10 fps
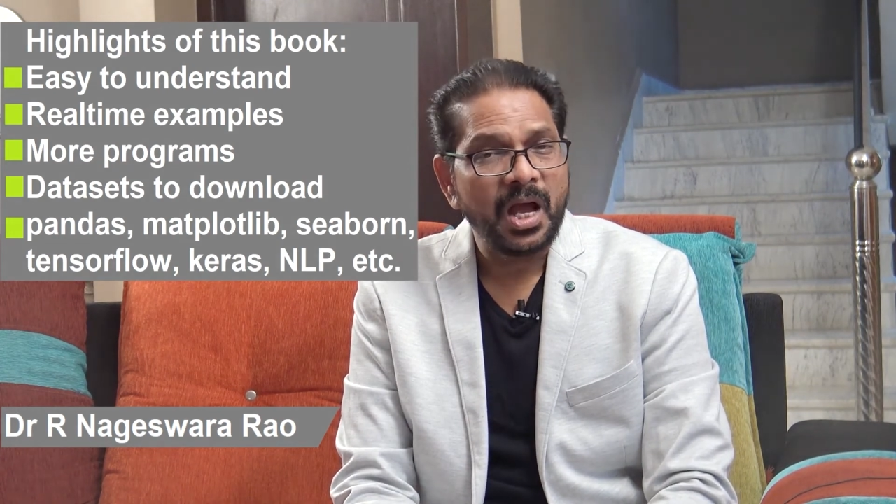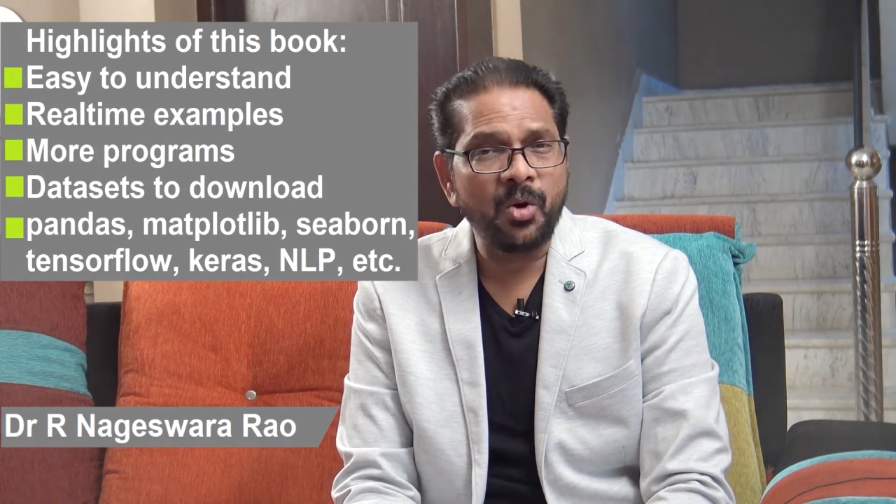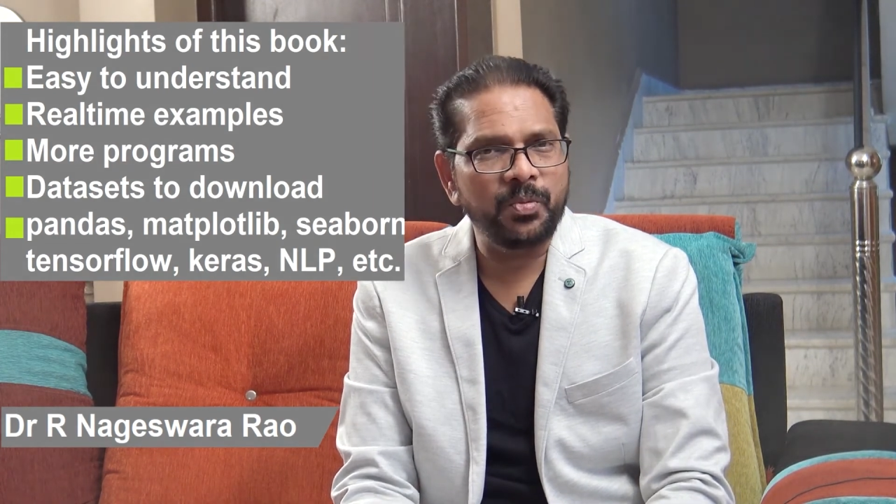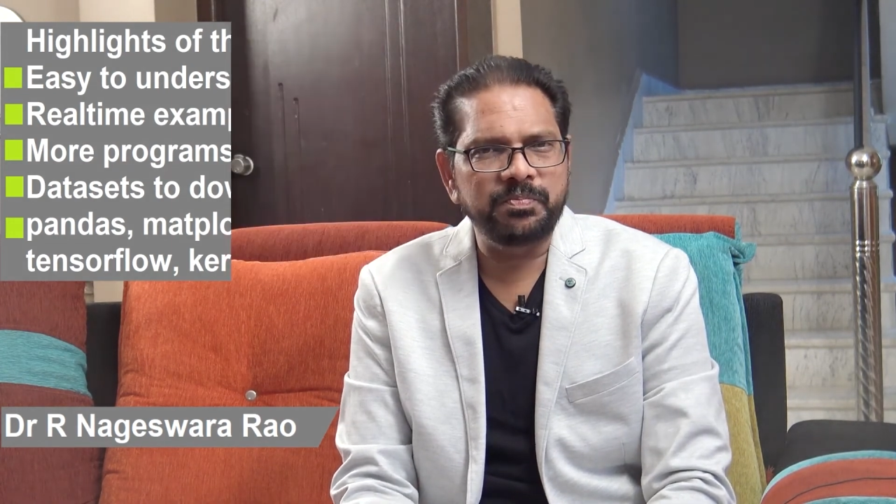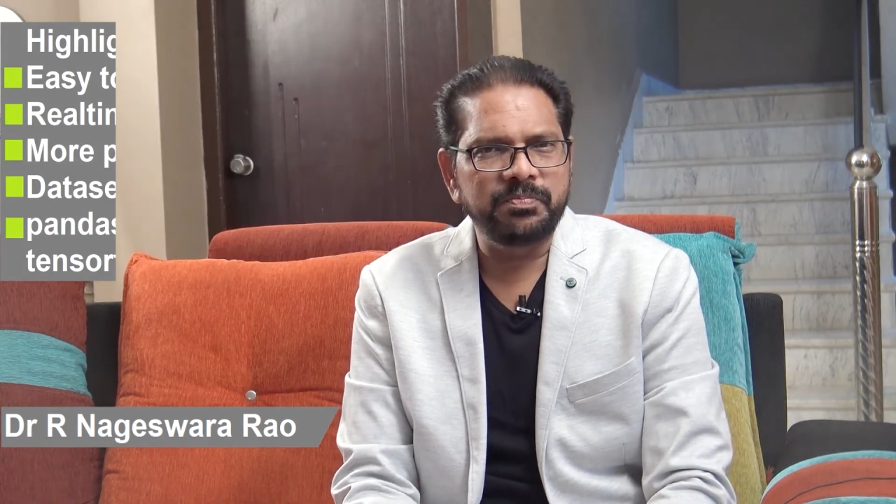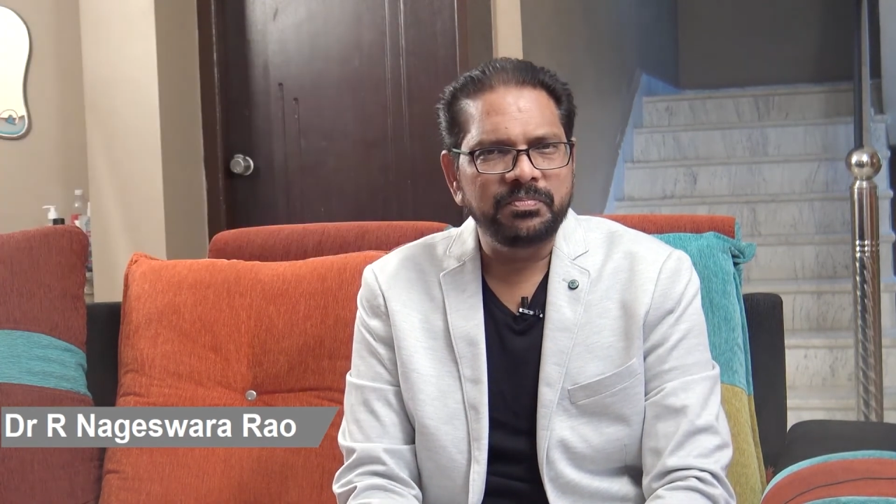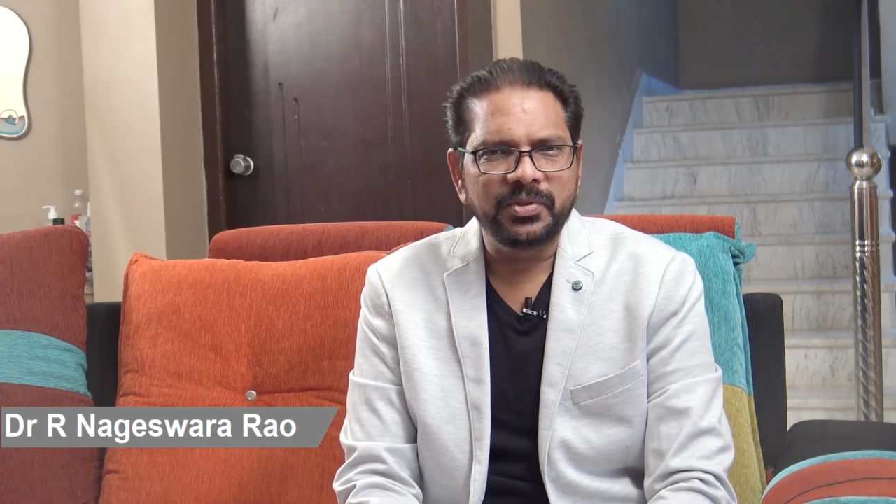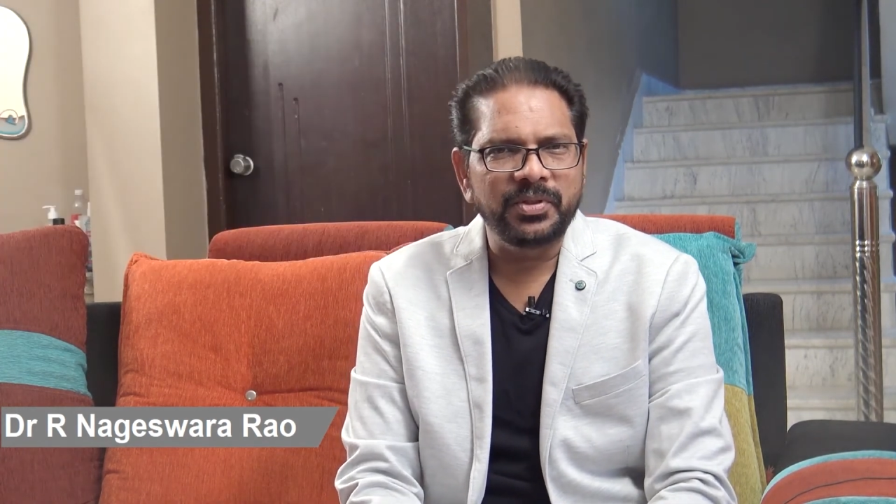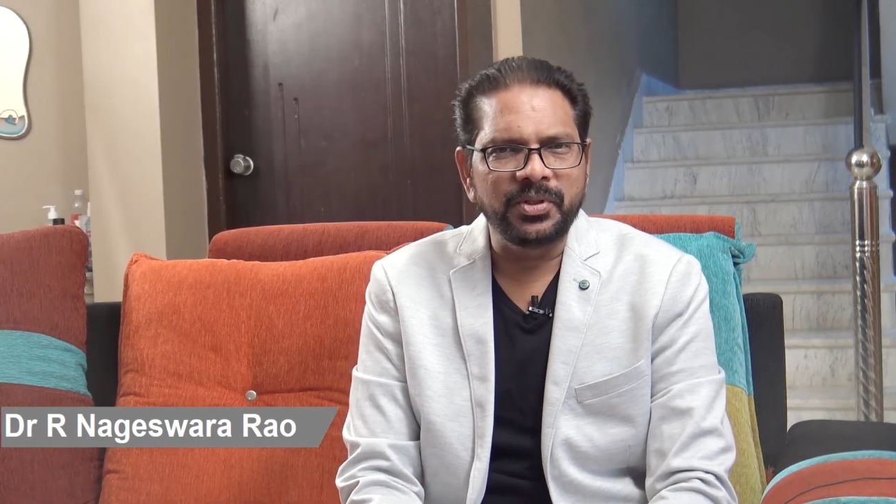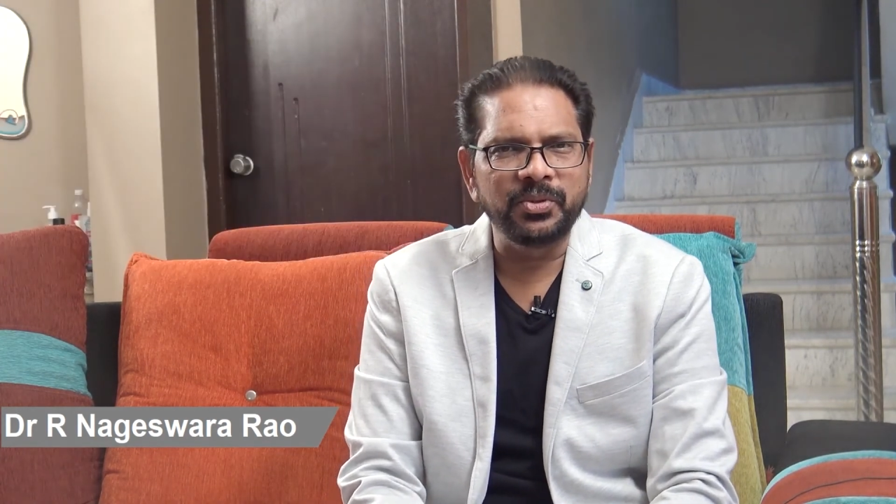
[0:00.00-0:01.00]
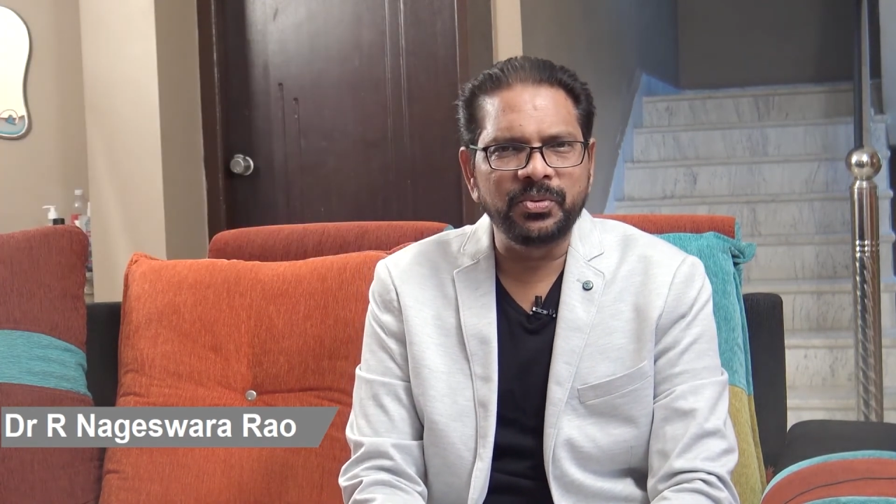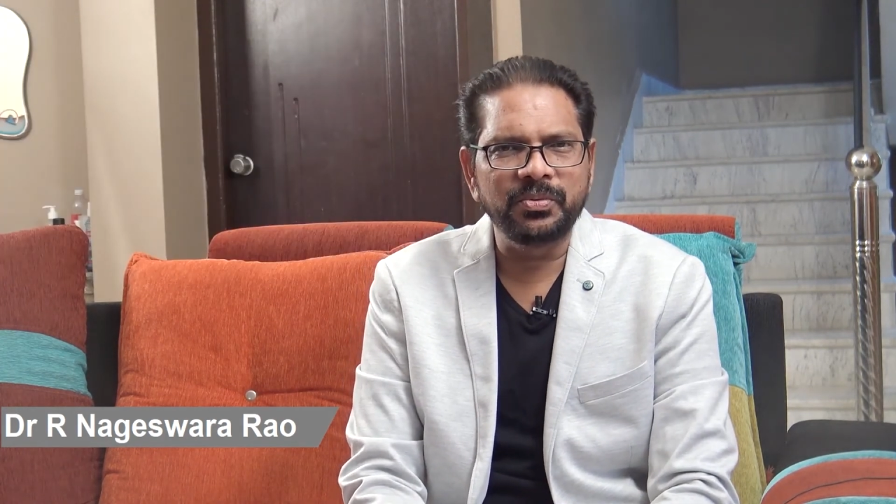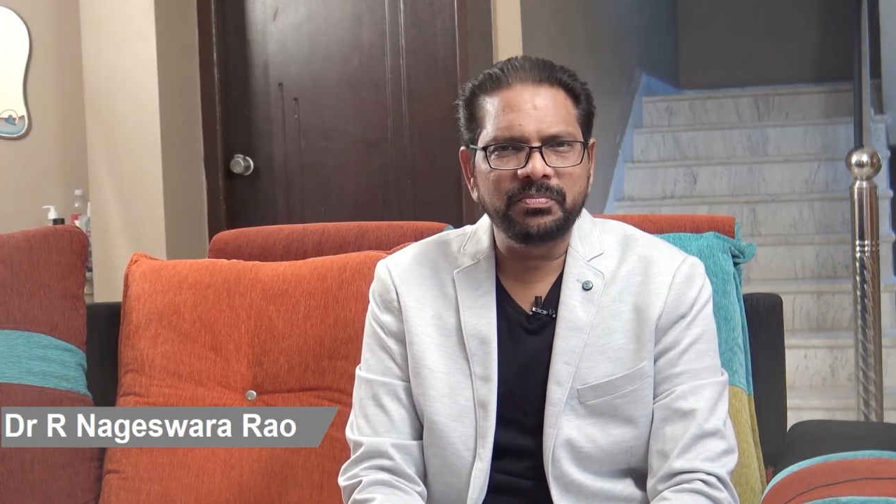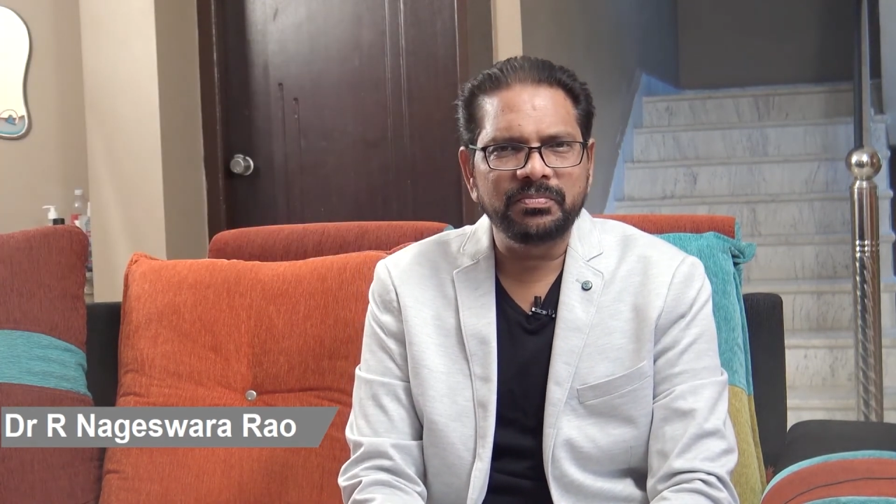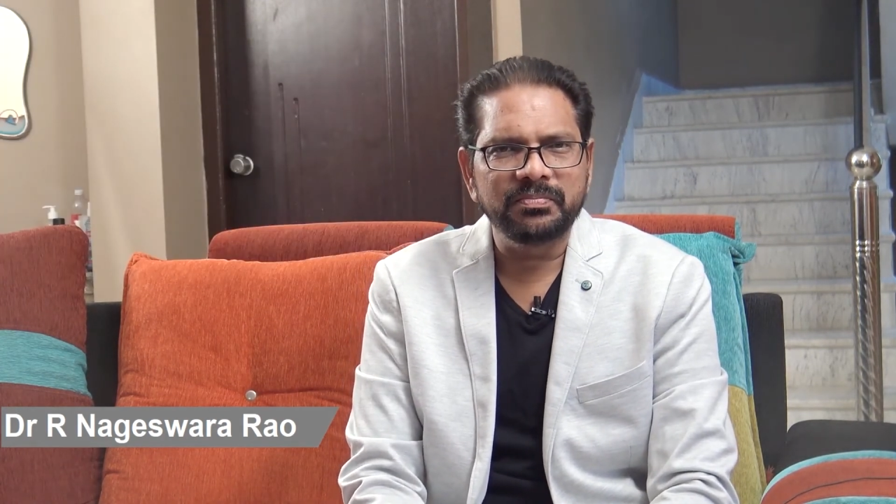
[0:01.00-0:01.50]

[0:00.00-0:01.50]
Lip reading: Hope you